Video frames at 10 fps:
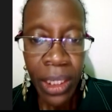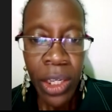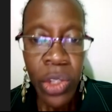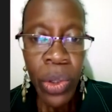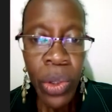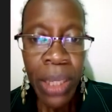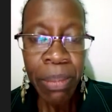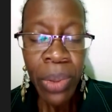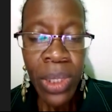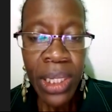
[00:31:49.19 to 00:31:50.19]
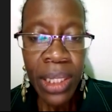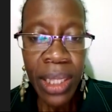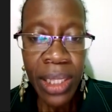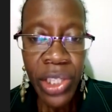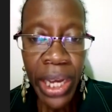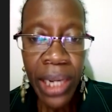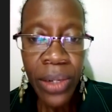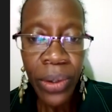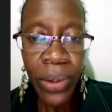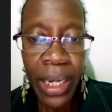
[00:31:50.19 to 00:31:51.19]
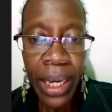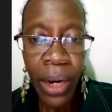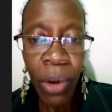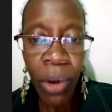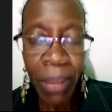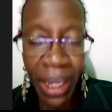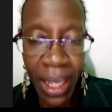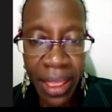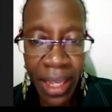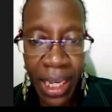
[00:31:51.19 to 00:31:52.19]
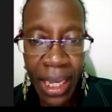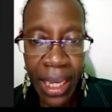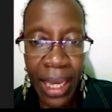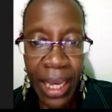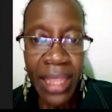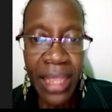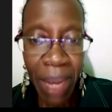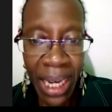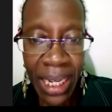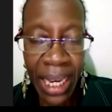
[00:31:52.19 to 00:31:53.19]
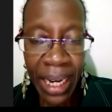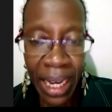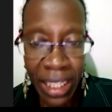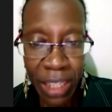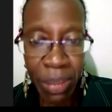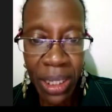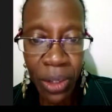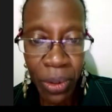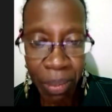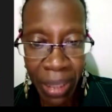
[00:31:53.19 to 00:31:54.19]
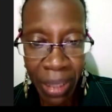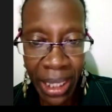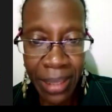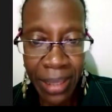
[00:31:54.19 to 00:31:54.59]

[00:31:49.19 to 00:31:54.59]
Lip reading: So he put the child on omega-3 and the mind enhancement complex.